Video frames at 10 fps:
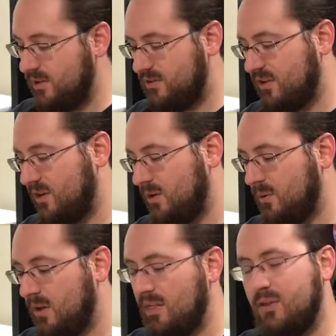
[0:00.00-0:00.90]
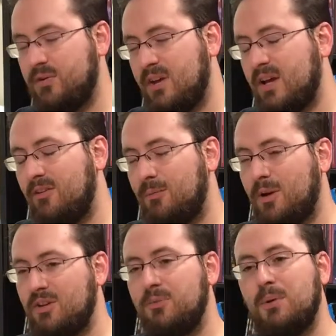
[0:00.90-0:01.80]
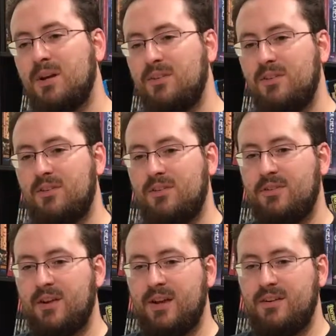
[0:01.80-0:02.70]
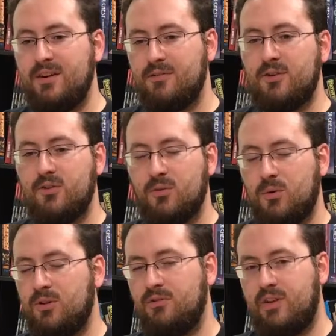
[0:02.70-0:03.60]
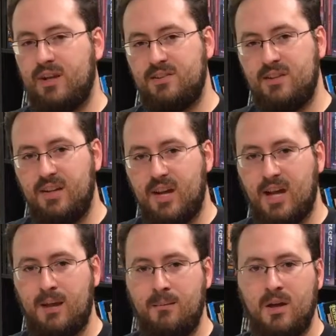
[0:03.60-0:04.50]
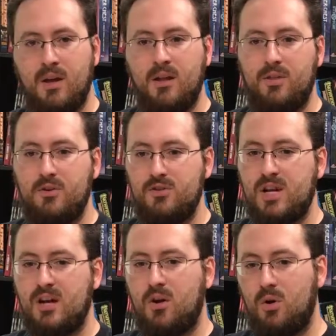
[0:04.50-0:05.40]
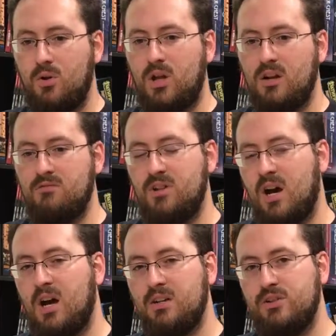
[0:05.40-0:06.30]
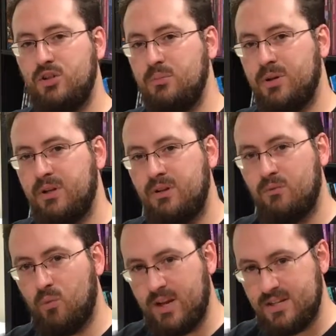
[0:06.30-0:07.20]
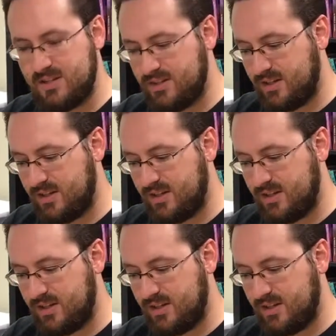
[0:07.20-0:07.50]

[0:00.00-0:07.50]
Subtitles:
So there's not as much, because this is a different sort of fantasy game, there's not a whole lot of non-human races